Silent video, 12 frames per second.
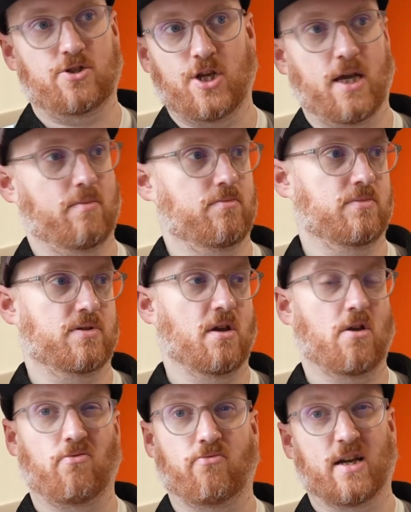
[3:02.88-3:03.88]
gyms,
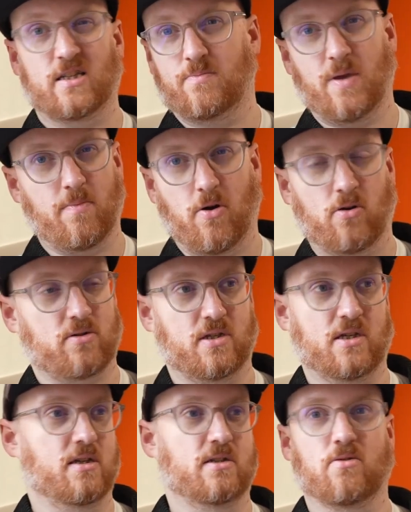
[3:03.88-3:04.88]
recipe
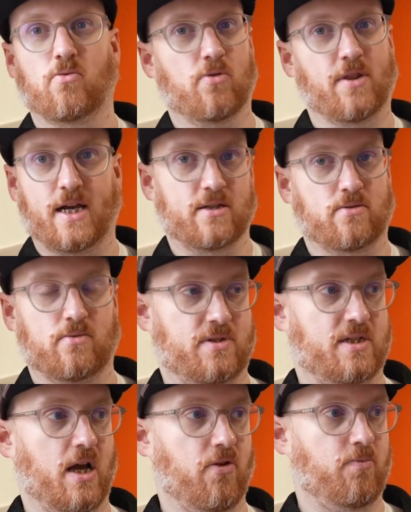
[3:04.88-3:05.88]
boxes, all of that sort of
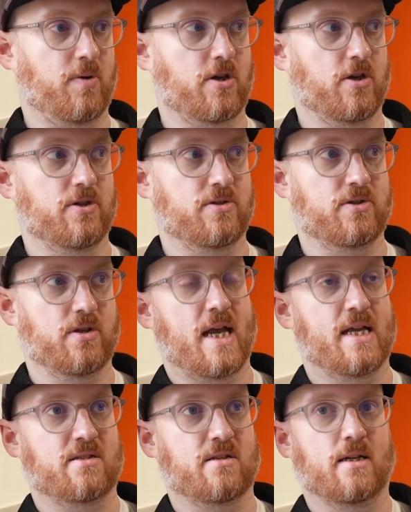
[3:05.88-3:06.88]
stuff because
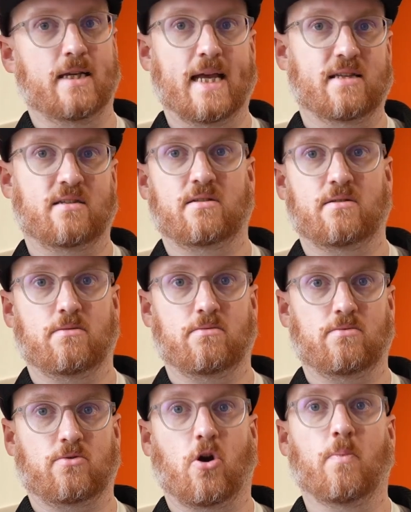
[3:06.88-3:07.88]
there's less
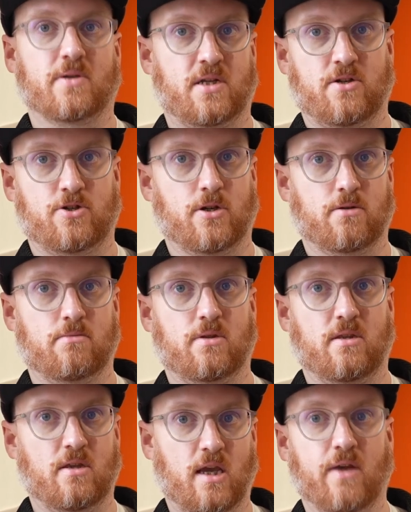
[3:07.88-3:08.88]
competition
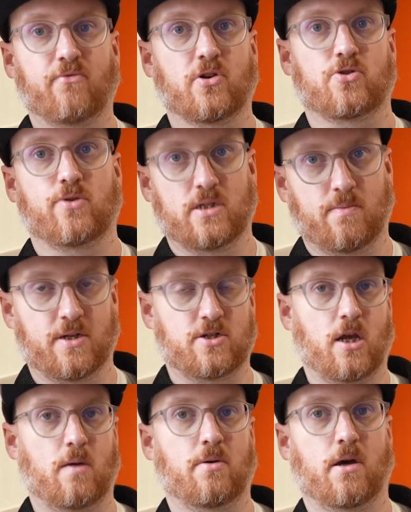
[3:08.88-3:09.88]
and the inventory is a bit
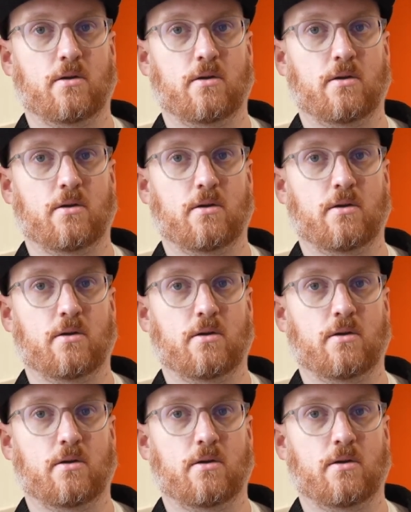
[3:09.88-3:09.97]
cheaper.